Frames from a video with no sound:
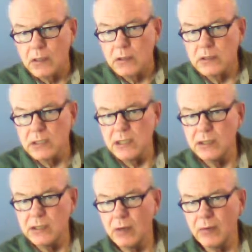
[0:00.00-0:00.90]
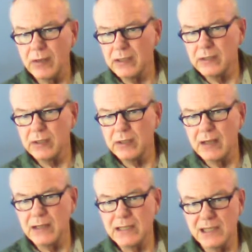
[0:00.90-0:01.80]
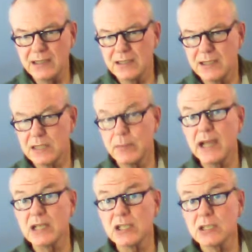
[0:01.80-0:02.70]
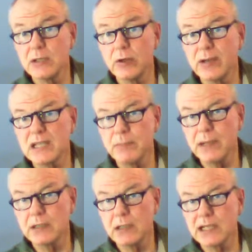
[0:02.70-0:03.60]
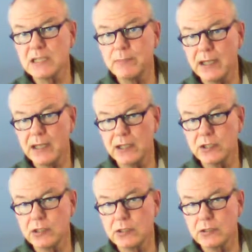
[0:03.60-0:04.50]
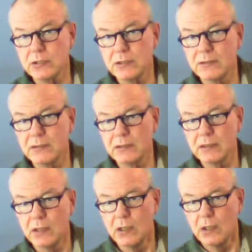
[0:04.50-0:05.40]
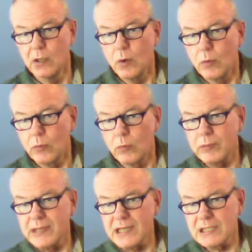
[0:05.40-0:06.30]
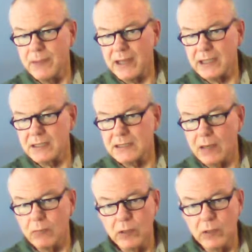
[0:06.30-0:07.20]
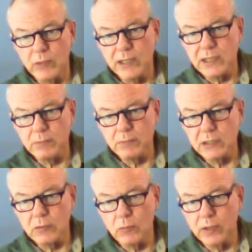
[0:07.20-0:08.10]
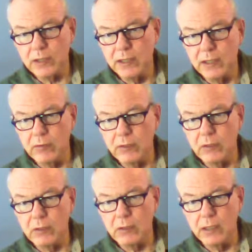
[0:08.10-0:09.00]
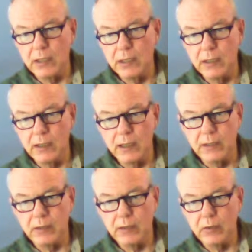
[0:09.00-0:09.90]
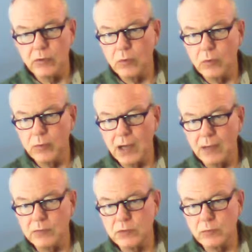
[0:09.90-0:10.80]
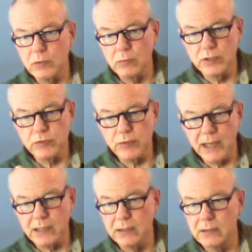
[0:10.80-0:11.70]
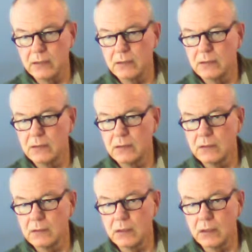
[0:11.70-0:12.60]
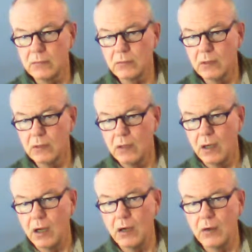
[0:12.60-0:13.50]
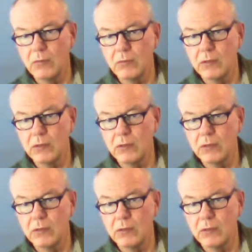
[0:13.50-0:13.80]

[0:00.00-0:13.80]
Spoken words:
You see, look at how they set this their expectations. What we expect is that when we complete the work and there are no problems, we'll retract it. You know, oh,